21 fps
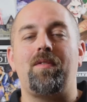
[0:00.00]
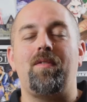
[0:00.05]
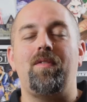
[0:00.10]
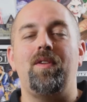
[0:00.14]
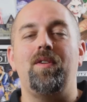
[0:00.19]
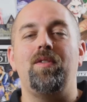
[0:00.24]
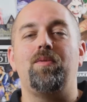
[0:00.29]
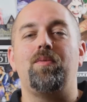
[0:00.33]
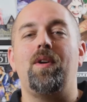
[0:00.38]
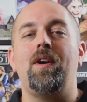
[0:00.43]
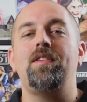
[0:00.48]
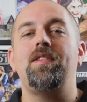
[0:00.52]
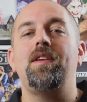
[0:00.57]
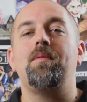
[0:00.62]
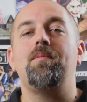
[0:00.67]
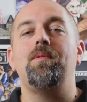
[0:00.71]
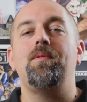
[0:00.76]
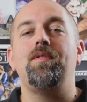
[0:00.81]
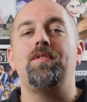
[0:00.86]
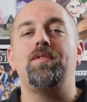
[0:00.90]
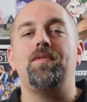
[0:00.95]
Reviews, where I
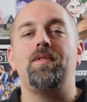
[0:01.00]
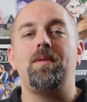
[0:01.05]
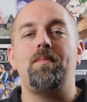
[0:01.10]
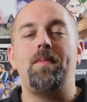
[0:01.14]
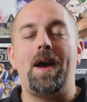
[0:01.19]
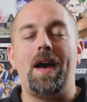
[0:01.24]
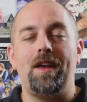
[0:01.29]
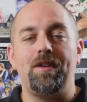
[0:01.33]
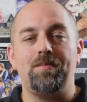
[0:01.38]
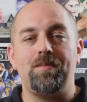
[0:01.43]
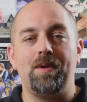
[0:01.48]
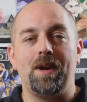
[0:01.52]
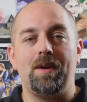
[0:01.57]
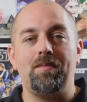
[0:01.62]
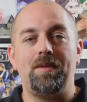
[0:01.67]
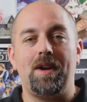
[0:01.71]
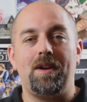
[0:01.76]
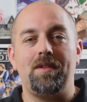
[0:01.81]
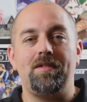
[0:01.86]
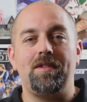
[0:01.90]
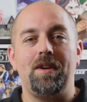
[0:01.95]
take movies from the past, break them
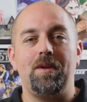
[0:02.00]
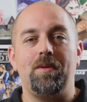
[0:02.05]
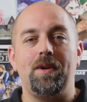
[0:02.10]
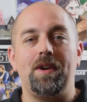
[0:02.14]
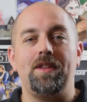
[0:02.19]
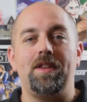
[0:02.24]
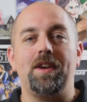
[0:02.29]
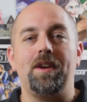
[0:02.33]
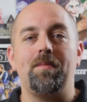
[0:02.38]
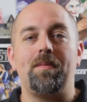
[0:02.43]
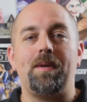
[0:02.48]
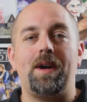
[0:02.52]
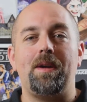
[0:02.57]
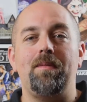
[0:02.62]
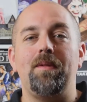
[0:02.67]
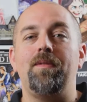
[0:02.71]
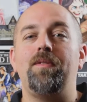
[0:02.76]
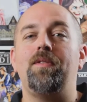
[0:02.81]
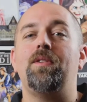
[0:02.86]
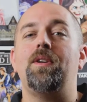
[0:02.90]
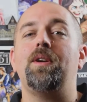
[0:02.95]
down, and tell you what I think about
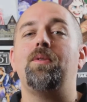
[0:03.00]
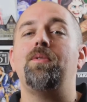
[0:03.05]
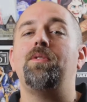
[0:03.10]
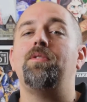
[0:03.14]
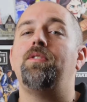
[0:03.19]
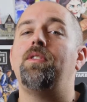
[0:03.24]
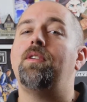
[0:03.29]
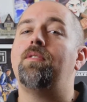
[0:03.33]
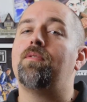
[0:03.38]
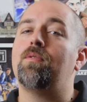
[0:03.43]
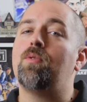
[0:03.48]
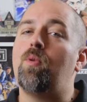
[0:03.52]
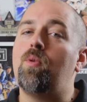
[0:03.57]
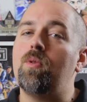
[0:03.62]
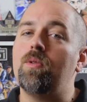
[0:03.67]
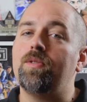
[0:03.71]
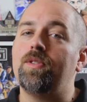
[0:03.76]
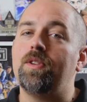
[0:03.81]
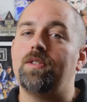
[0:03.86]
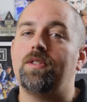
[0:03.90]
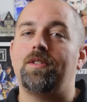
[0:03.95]
them. If you like what you see, of
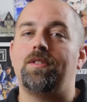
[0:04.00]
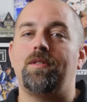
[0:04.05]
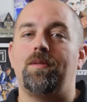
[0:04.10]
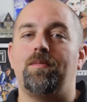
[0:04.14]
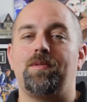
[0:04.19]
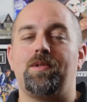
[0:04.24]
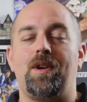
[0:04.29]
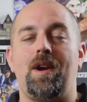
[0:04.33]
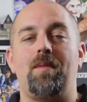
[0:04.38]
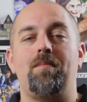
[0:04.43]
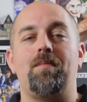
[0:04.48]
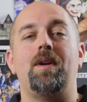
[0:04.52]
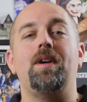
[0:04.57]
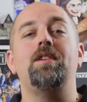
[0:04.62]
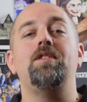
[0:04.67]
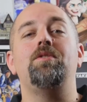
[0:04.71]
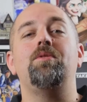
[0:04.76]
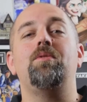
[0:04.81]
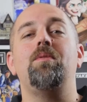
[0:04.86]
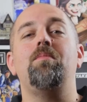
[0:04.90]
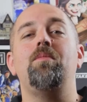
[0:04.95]
course, hit the subscribe
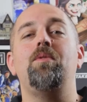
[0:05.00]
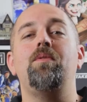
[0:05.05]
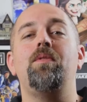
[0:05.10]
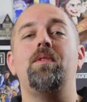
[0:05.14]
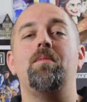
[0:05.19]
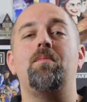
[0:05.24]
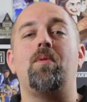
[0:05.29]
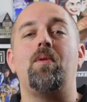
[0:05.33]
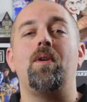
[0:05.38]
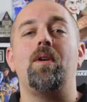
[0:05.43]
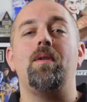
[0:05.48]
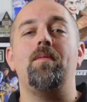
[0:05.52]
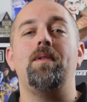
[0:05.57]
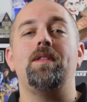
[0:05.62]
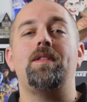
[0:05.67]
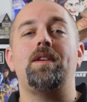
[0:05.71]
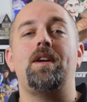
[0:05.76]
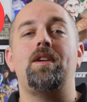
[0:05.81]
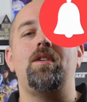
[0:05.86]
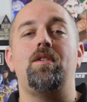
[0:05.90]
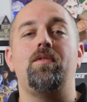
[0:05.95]
button, join Movie Emporium,
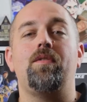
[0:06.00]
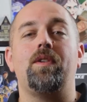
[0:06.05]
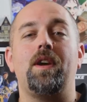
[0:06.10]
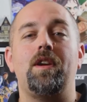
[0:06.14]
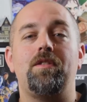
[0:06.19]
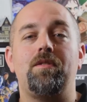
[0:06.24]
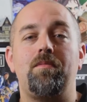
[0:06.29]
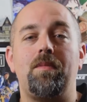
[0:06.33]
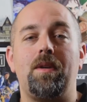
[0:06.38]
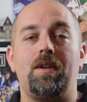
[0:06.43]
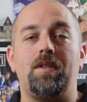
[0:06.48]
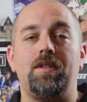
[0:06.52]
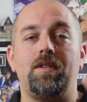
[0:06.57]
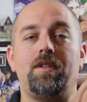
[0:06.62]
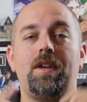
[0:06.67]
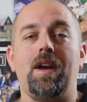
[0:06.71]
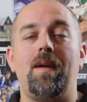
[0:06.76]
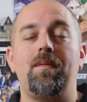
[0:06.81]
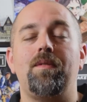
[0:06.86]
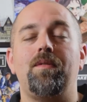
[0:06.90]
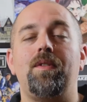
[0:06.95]
hit that notification bell at
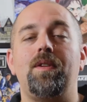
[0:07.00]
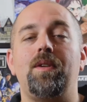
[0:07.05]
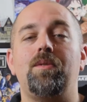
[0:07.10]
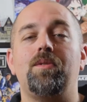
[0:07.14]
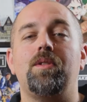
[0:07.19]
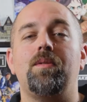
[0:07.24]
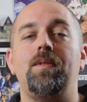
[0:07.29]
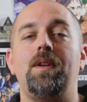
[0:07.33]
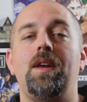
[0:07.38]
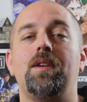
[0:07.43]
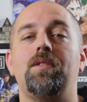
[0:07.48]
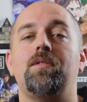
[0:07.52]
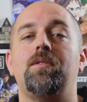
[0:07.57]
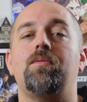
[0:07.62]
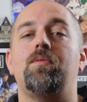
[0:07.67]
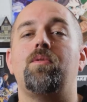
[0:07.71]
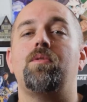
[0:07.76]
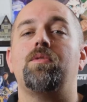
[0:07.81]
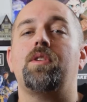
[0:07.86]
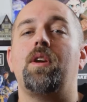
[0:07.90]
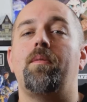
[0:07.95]
the top to find out what's coming next, and
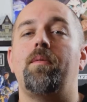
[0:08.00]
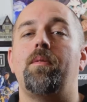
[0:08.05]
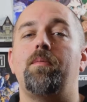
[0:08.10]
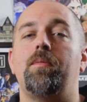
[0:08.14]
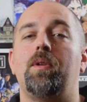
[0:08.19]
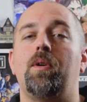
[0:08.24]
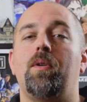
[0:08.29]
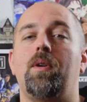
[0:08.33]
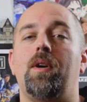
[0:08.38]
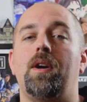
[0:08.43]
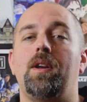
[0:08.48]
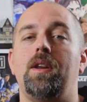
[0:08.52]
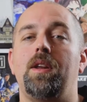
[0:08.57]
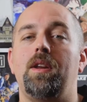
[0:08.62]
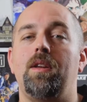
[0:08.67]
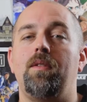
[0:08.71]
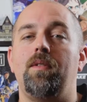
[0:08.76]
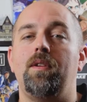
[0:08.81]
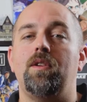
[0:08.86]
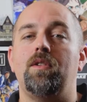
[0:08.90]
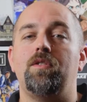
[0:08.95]
of course, comment below on
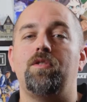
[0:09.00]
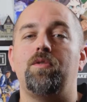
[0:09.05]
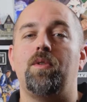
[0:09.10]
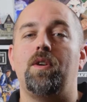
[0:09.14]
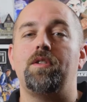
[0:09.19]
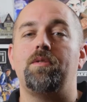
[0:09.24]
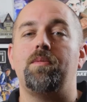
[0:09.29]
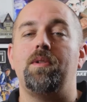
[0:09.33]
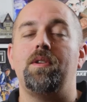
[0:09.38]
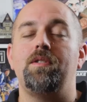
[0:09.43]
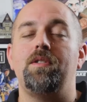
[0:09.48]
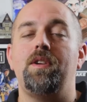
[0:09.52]
any video that you watch my